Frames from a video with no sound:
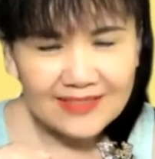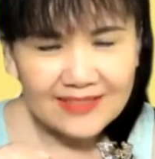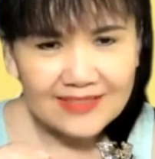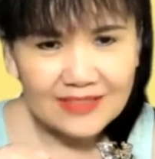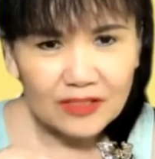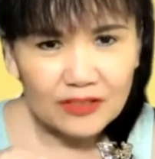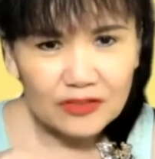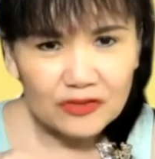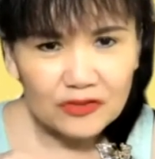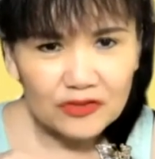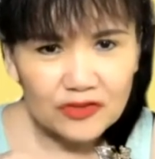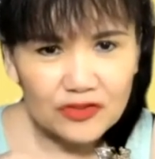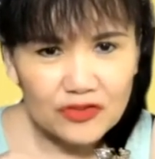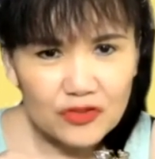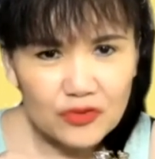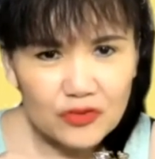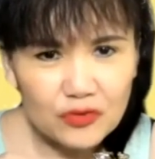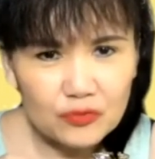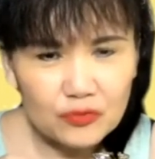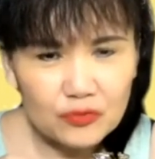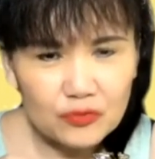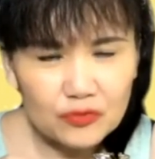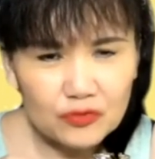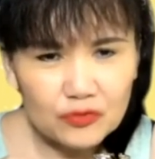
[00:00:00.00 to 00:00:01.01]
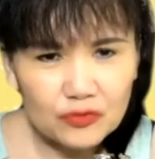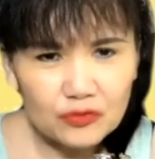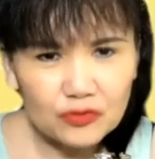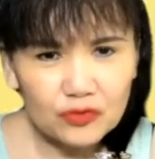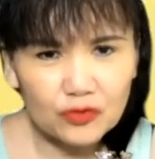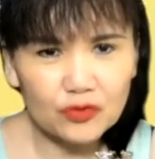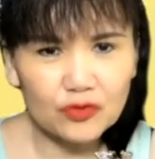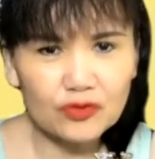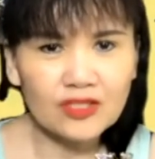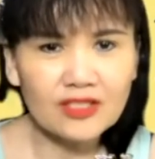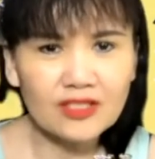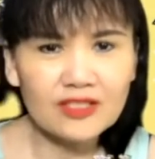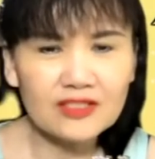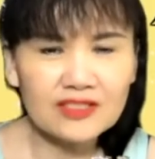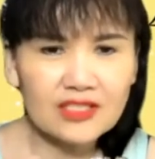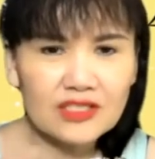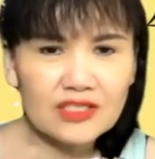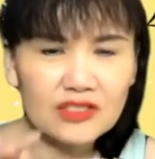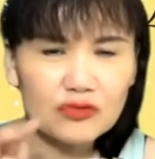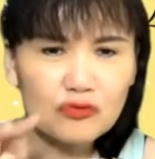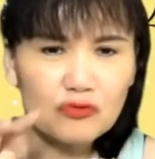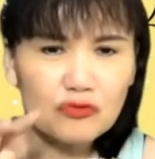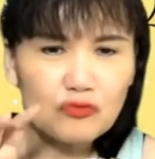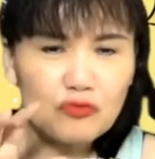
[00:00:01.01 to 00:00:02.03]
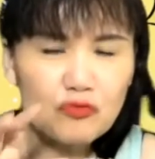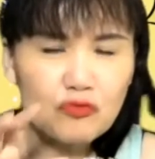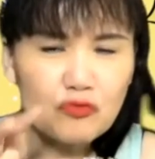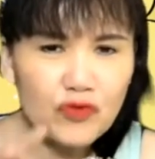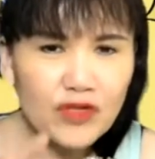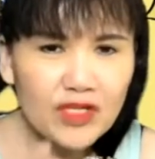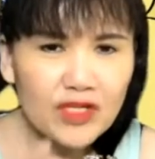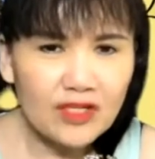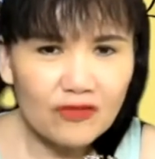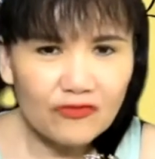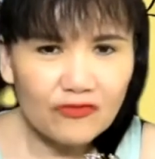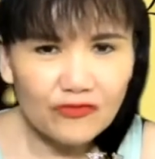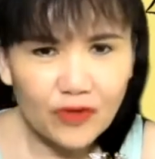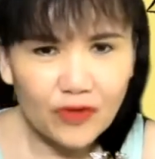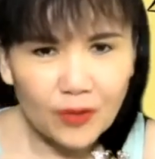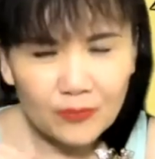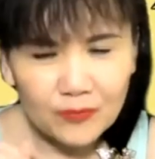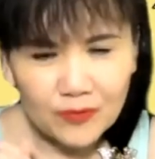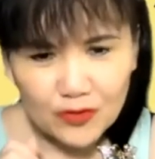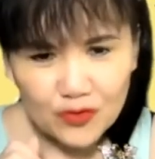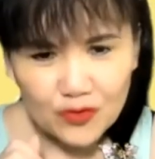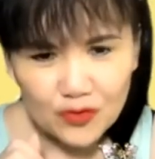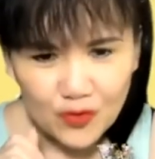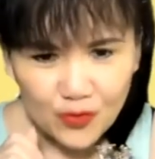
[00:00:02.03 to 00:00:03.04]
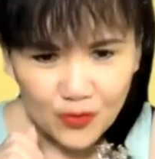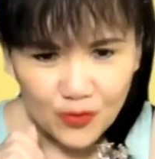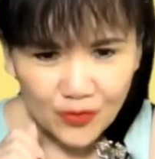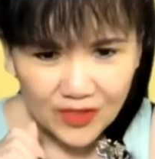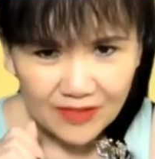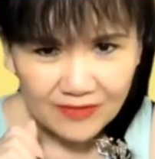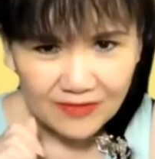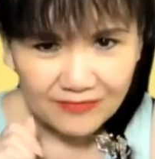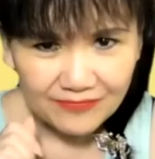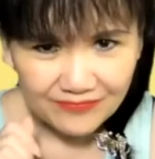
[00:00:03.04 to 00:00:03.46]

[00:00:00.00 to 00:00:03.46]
she should not just read from the screen,